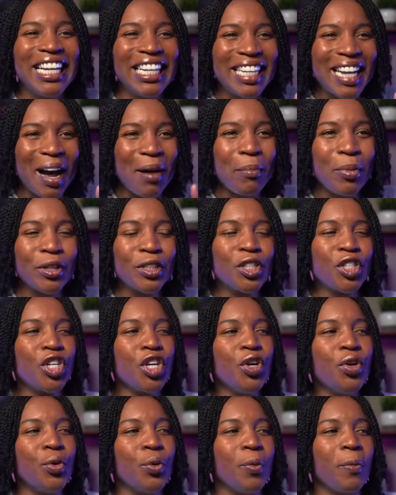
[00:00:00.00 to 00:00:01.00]
Number
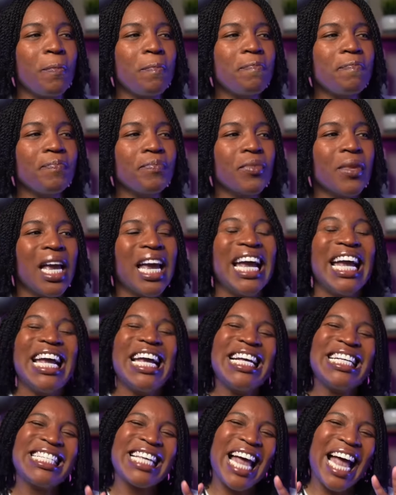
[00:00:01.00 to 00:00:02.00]
two,
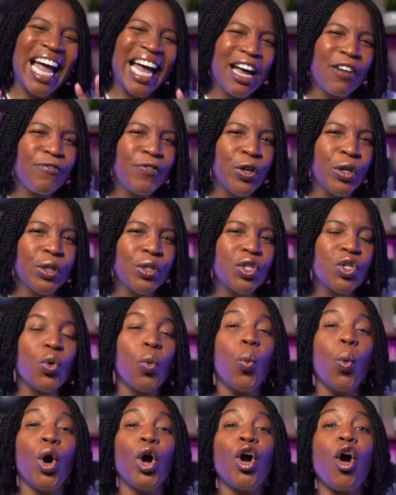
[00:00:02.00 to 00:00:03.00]
his
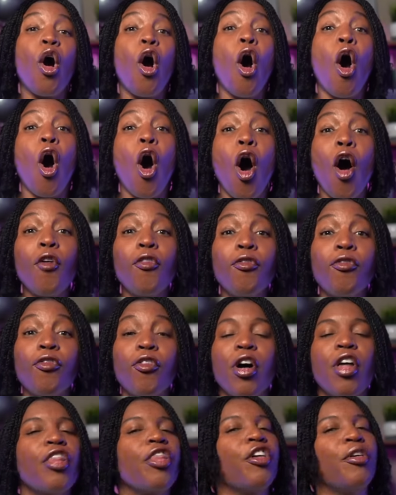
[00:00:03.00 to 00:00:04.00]
efforts were
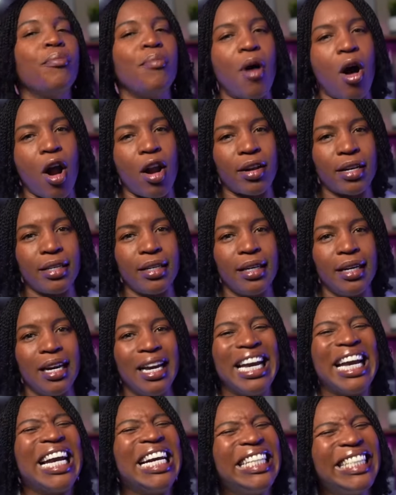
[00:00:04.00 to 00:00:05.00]
off the mark.
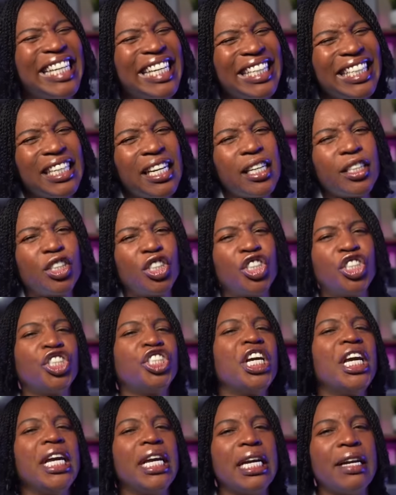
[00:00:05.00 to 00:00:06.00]
He didn't
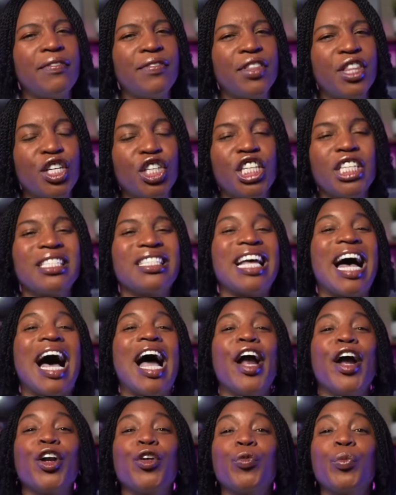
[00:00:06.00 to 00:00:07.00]
achieve the
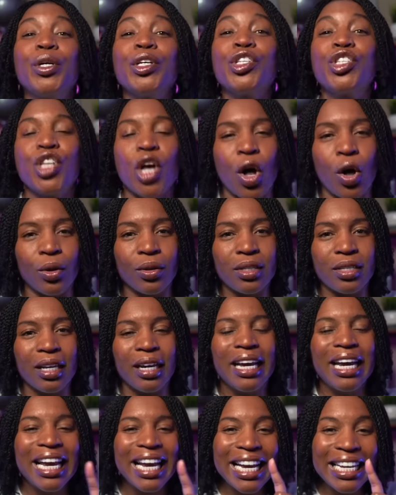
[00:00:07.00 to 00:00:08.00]
desired result
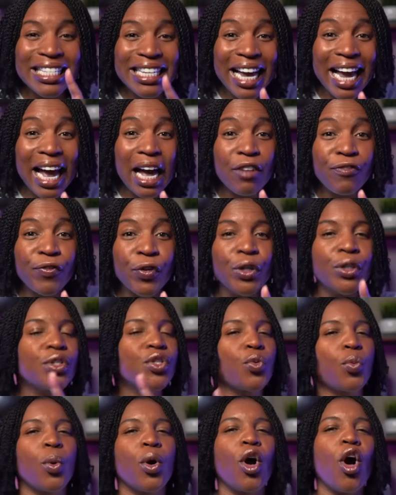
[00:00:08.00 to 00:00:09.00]
his
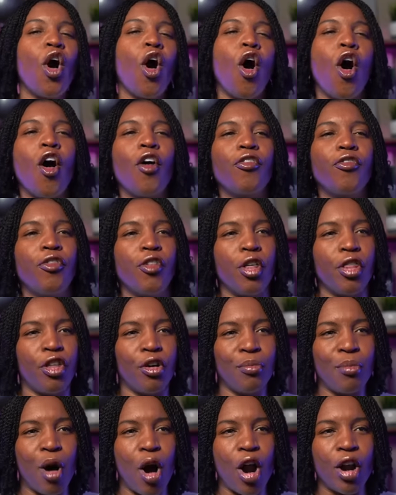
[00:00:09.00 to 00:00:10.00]
efforts were off
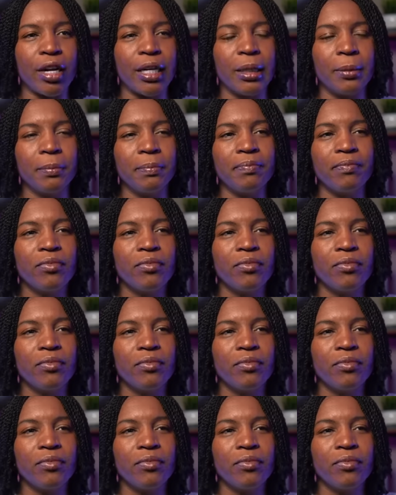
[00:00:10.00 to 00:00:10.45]
the mark.